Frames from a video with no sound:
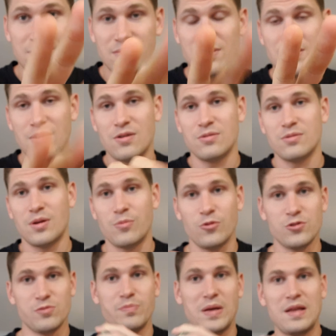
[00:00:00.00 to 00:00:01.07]
you know, I'm
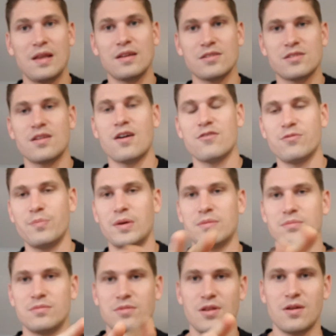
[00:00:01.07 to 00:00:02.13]
always beating stuff,
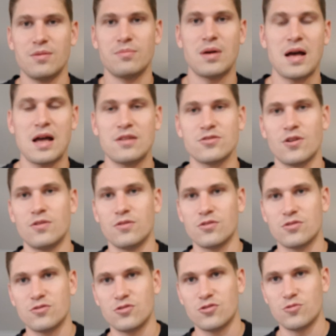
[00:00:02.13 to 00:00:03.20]
but you know, my hands aren't the
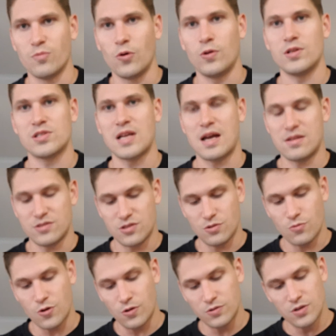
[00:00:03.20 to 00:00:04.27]
smallest hands in
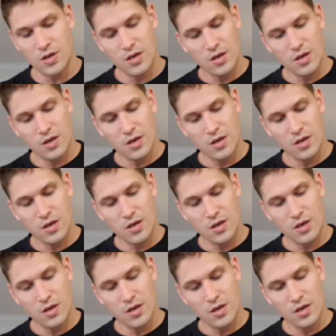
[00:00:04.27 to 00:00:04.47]
the world.